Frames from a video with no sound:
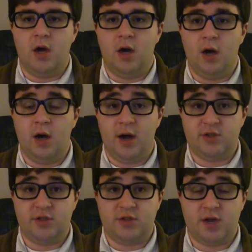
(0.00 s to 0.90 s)

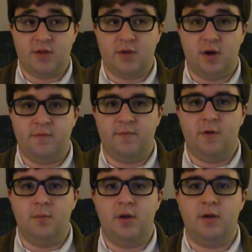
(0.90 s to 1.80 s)
I just got done
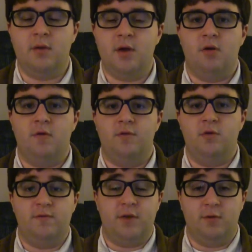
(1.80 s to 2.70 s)
filming my
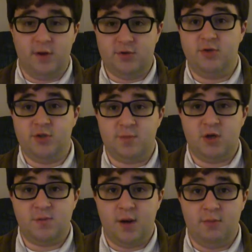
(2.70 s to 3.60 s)
review of the original
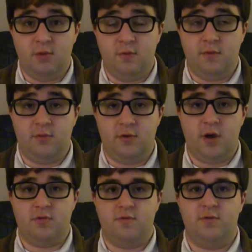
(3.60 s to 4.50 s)
SpongeBob movie from
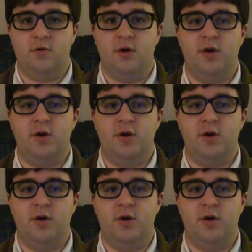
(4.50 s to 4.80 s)
2004,